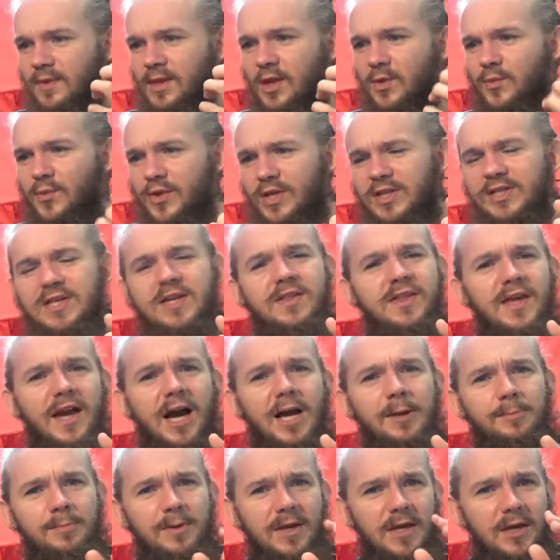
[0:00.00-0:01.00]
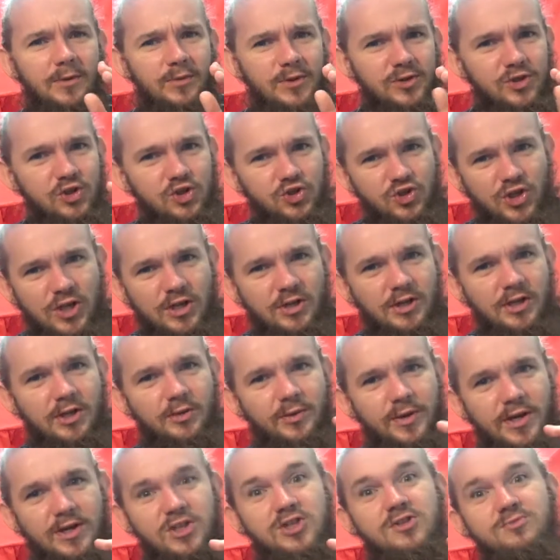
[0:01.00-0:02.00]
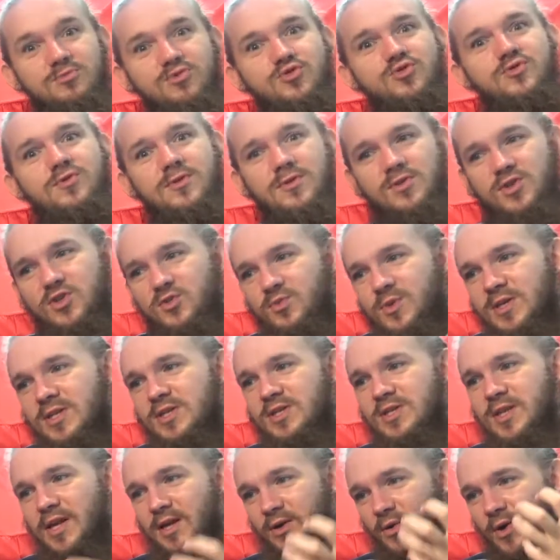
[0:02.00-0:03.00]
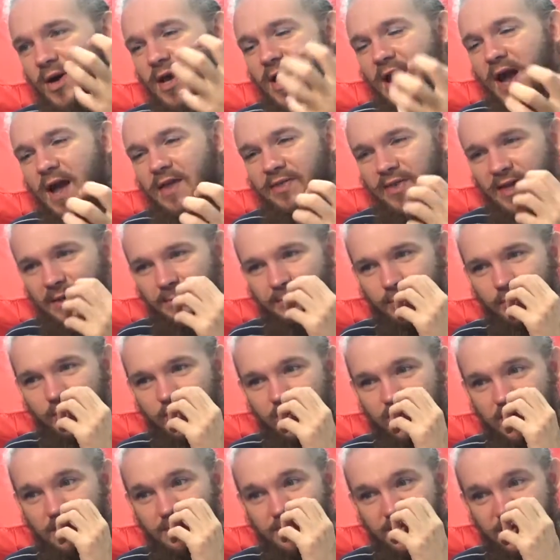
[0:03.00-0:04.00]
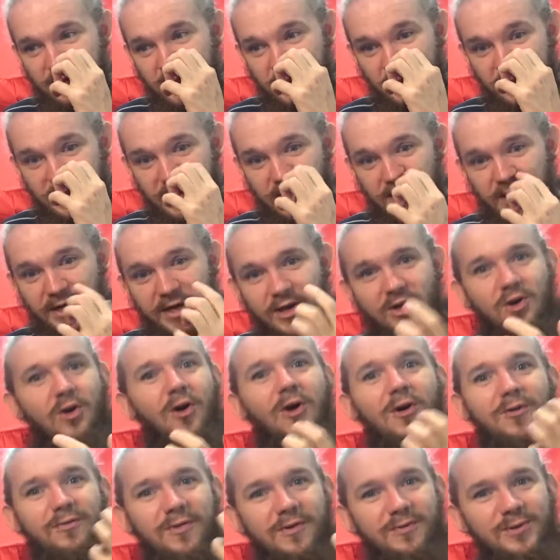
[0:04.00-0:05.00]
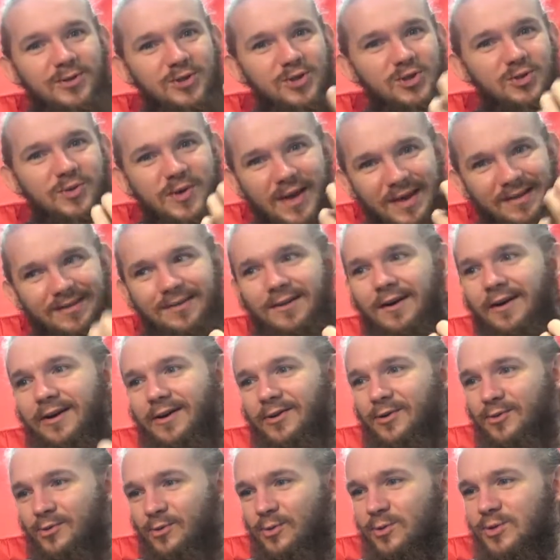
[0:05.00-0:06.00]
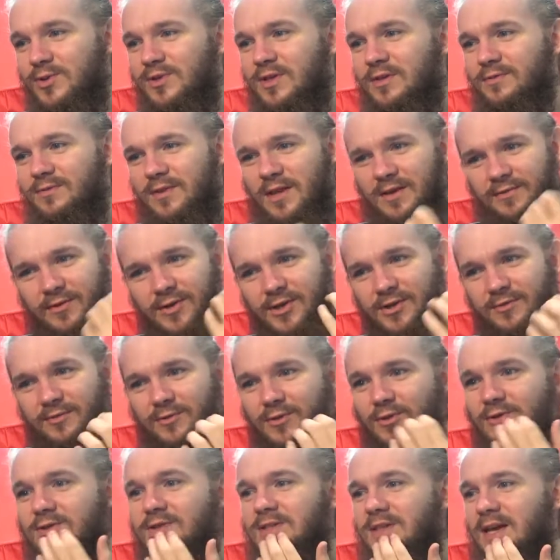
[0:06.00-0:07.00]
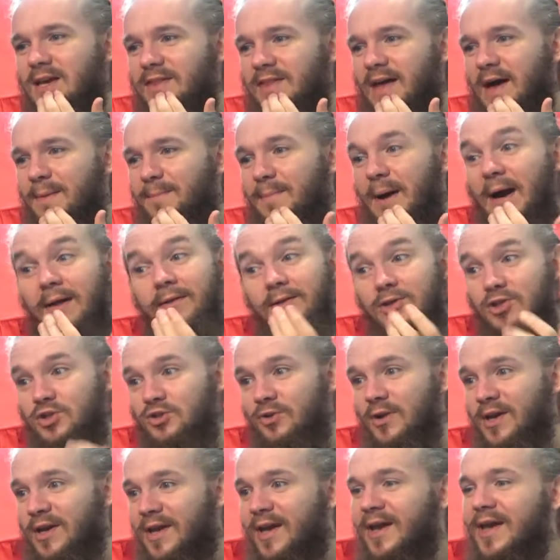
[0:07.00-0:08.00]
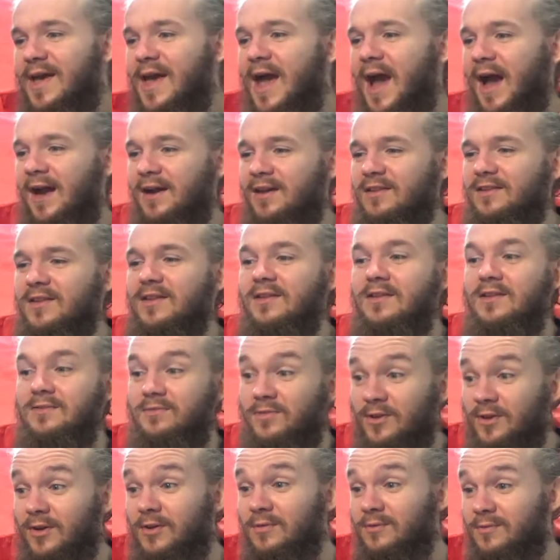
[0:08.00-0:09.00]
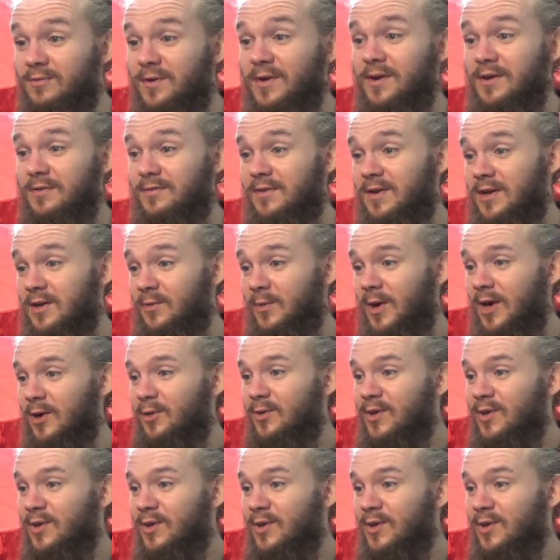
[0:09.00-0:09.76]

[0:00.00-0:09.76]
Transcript: when you take the IPA, which is generally quite a smooth and sweet style, and then put something in there like coffee, which is quite a dark roasty flavour, you've got to get that balance right, and I think they've done it very, very well